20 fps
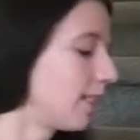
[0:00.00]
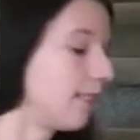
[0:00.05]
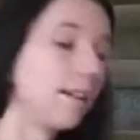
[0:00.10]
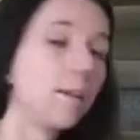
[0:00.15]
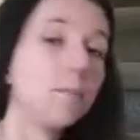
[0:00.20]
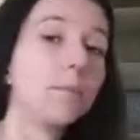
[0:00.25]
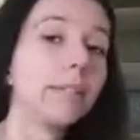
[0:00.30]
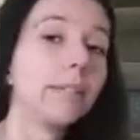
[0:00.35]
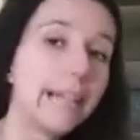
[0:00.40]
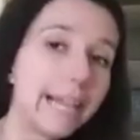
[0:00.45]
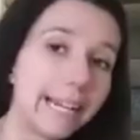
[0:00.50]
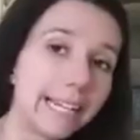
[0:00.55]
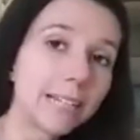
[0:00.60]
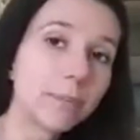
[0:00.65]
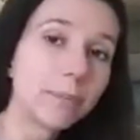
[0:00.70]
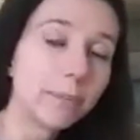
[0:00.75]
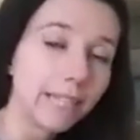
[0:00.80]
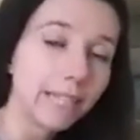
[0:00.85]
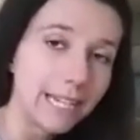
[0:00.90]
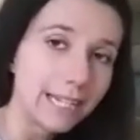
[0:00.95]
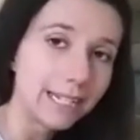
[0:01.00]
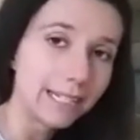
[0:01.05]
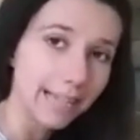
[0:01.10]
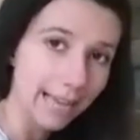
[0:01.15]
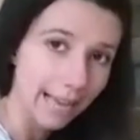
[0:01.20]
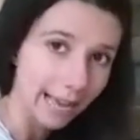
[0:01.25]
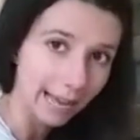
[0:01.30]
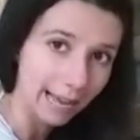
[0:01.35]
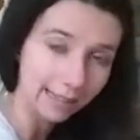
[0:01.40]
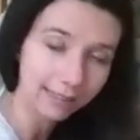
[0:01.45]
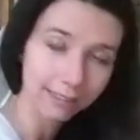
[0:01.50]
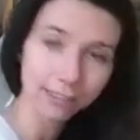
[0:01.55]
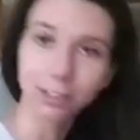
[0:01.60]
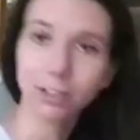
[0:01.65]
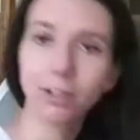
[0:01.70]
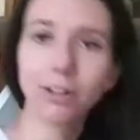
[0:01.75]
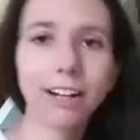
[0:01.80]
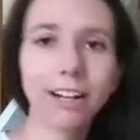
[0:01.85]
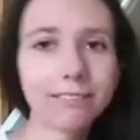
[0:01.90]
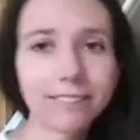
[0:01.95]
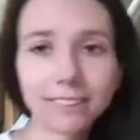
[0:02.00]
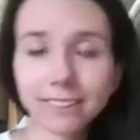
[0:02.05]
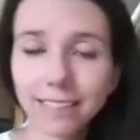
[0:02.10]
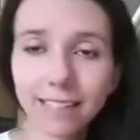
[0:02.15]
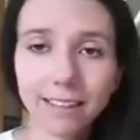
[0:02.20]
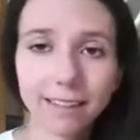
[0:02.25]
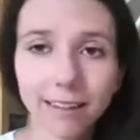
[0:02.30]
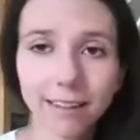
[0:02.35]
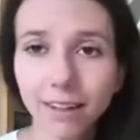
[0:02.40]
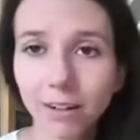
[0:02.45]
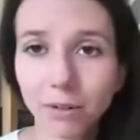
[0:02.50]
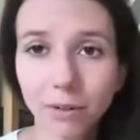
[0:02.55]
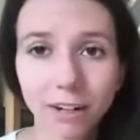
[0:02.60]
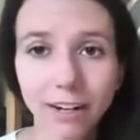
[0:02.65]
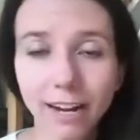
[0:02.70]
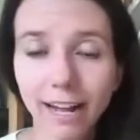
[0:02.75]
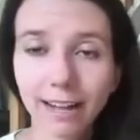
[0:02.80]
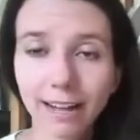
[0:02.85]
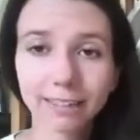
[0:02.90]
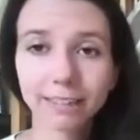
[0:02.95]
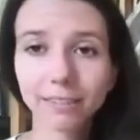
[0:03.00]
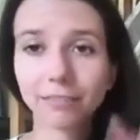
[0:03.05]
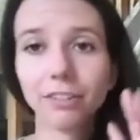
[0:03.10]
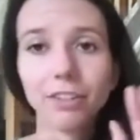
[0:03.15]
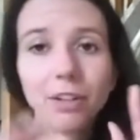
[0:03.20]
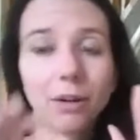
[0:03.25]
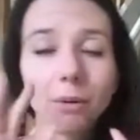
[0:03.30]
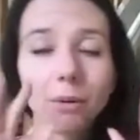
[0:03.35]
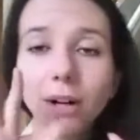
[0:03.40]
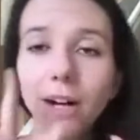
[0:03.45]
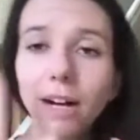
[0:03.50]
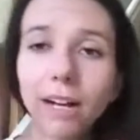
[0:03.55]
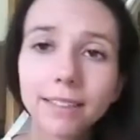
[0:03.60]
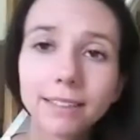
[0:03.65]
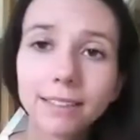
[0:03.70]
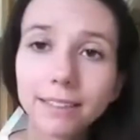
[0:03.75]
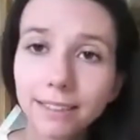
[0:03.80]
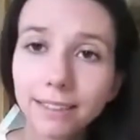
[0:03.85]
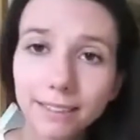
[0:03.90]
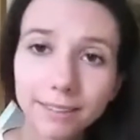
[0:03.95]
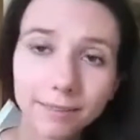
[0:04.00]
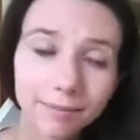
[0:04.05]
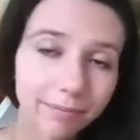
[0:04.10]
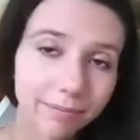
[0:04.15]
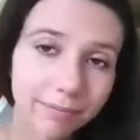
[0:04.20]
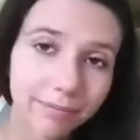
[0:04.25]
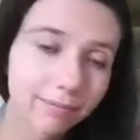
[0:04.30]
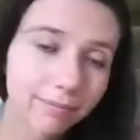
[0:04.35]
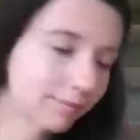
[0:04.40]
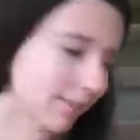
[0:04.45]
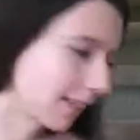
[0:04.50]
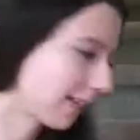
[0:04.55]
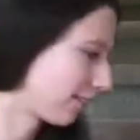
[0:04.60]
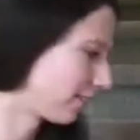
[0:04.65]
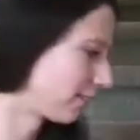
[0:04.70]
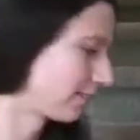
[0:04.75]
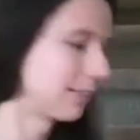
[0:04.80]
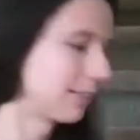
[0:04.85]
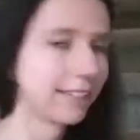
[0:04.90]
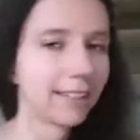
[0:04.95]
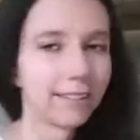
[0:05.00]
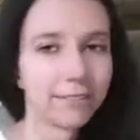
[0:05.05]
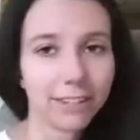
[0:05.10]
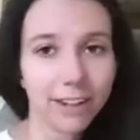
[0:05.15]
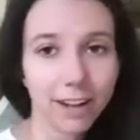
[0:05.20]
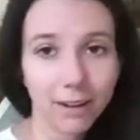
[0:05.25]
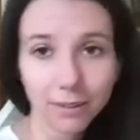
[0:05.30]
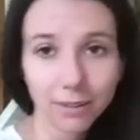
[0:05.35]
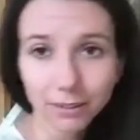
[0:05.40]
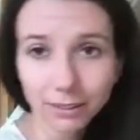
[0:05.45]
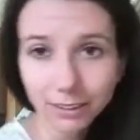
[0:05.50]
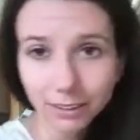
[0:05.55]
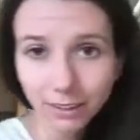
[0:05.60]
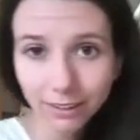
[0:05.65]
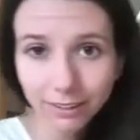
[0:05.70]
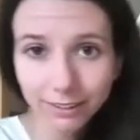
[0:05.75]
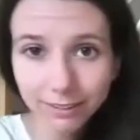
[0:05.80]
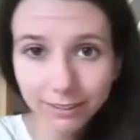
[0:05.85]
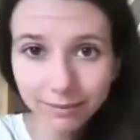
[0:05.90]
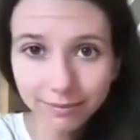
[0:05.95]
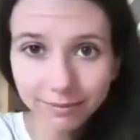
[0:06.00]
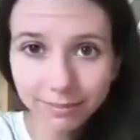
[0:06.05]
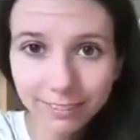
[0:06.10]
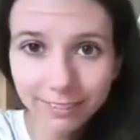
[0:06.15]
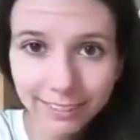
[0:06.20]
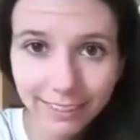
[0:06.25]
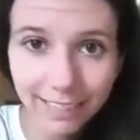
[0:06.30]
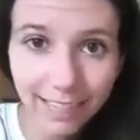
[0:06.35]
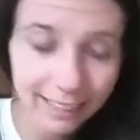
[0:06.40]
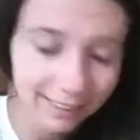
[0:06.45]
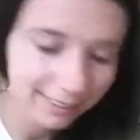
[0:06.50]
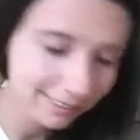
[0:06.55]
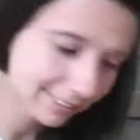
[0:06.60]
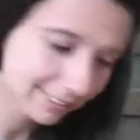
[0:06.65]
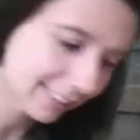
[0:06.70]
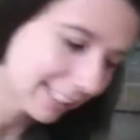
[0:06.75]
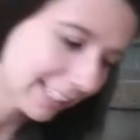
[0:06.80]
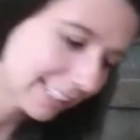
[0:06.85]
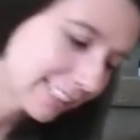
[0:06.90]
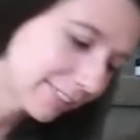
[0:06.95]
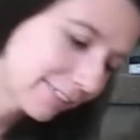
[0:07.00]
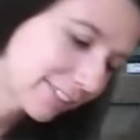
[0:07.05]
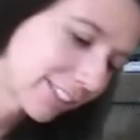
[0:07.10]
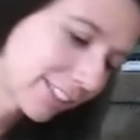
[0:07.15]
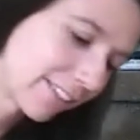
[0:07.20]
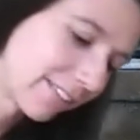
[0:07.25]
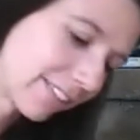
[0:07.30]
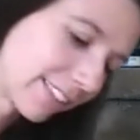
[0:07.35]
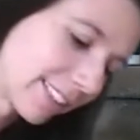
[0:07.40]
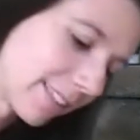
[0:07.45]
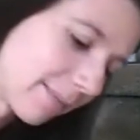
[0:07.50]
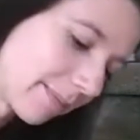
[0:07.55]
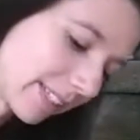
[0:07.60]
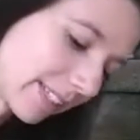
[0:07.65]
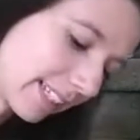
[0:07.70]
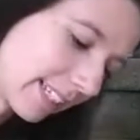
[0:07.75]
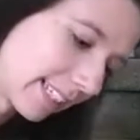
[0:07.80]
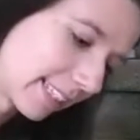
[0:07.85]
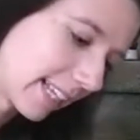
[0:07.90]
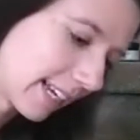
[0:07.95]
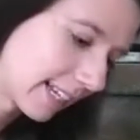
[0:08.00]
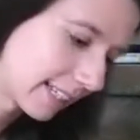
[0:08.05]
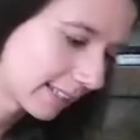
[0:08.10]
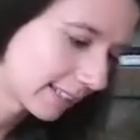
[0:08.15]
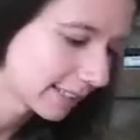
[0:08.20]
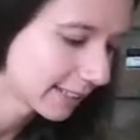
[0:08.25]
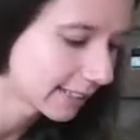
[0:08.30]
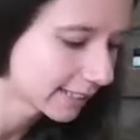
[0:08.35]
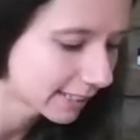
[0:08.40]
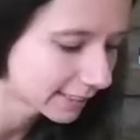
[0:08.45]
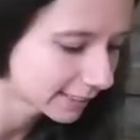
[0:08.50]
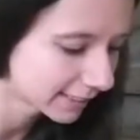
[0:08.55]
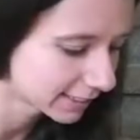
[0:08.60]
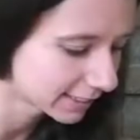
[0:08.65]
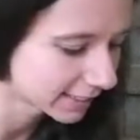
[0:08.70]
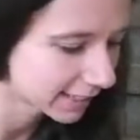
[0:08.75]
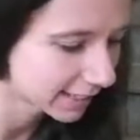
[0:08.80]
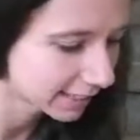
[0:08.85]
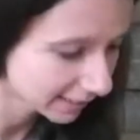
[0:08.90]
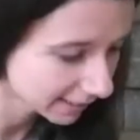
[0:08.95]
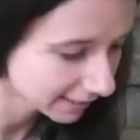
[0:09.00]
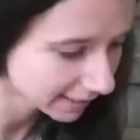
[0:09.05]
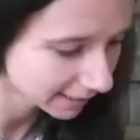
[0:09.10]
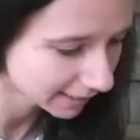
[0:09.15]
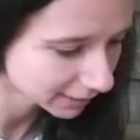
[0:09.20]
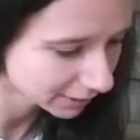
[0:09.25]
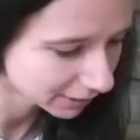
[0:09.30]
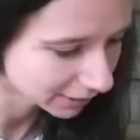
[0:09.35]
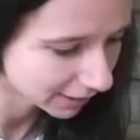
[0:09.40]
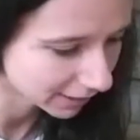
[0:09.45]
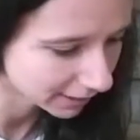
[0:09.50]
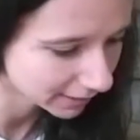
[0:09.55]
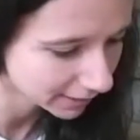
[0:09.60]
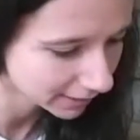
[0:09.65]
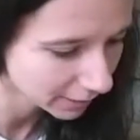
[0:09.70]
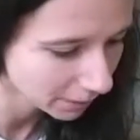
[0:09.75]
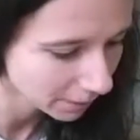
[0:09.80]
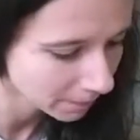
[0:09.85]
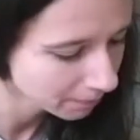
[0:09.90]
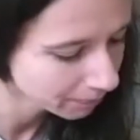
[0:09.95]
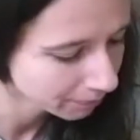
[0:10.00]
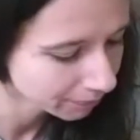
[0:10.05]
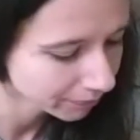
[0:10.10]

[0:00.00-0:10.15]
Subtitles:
The blank blank act. You don't have to say the or act if you don't want. I forgot what it was called. Yes, selective service, something like that. I think that's correct.